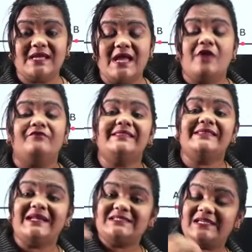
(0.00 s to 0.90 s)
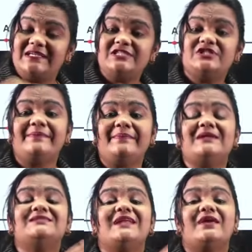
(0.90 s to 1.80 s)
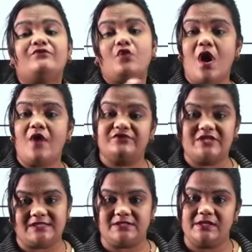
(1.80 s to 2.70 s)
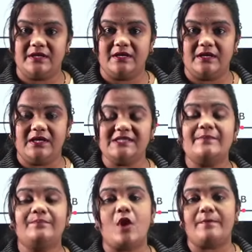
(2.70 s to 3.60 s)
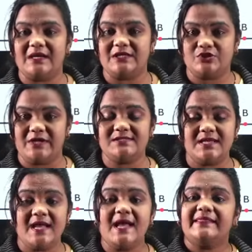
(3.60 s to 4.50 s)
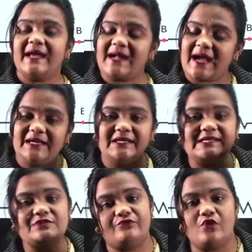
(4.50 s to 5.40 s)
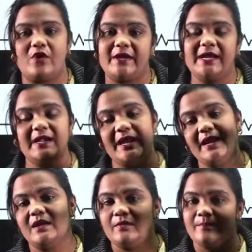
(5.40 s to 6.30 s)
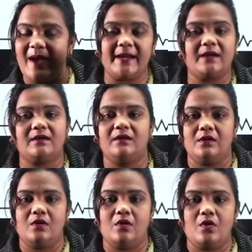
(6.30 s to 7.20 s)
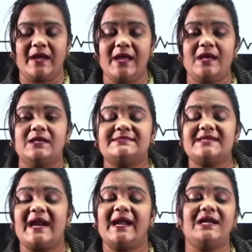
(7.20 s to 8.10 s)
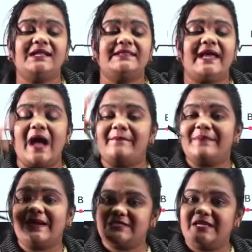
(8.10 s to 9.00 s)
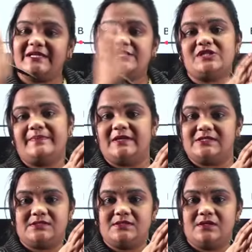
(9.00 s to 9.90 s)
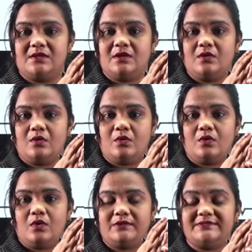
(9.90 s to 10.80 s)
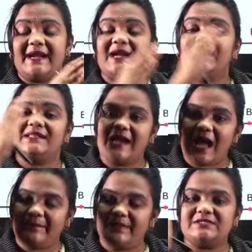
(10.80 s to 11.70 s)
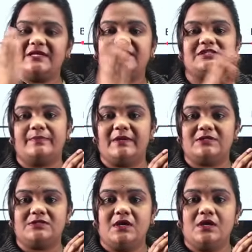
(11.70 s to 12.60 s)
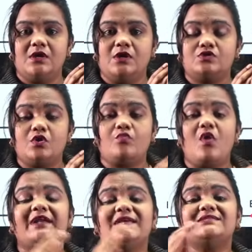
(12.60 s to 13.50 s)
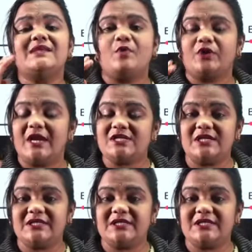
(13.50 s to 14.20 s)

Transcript: when there is a disturbance in a flow of charge. Listen properly, students. The current is flowing in a manner. Okay. Suddenly there appears a disturbance. Suddenly there appears a disturbance. So what is the potential